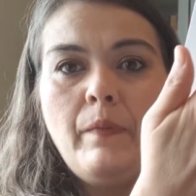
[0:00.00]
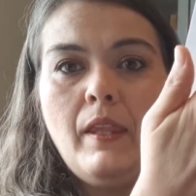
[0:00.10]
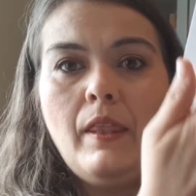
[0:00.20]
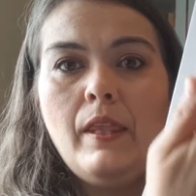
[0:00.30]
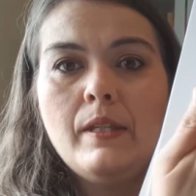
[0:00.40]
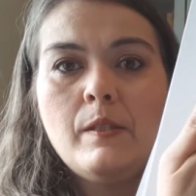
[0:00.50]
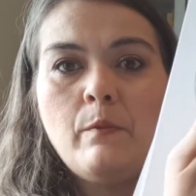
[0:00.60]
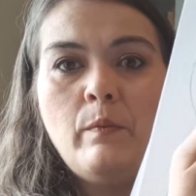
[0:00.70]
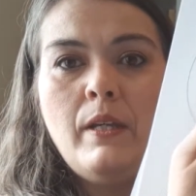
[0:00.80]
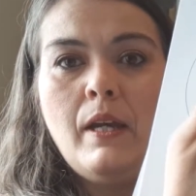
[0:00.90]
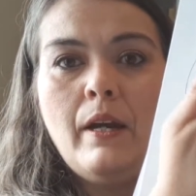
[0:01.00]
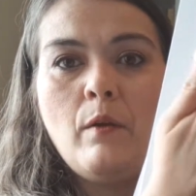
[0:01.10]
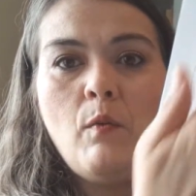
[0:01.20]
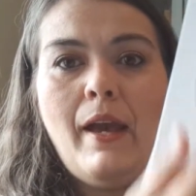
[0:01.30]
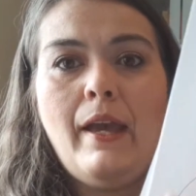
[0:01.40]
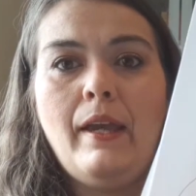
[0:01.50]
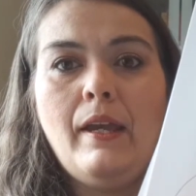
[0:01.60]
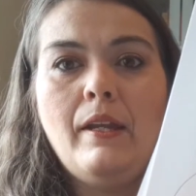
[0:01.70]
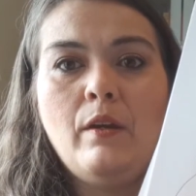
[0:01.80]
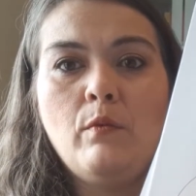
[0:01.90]
This will be cut away,
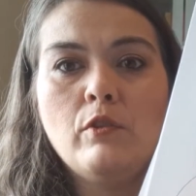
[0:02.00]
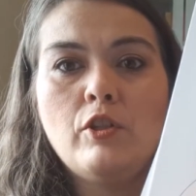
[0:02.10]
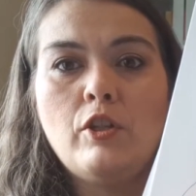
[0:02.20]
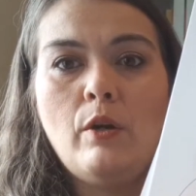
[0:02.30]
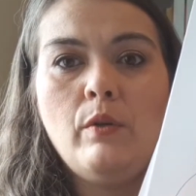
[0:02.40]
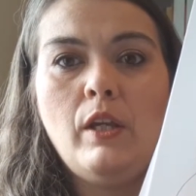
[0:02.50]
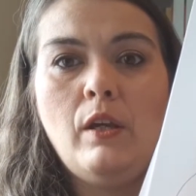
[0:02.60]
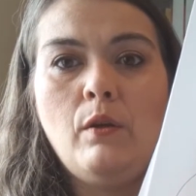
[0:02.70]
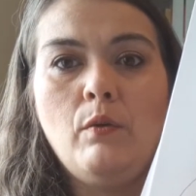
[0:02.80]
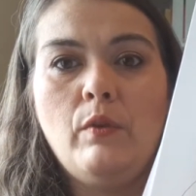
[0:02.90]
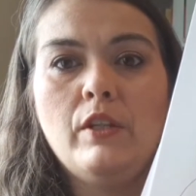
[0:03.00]
and it will show you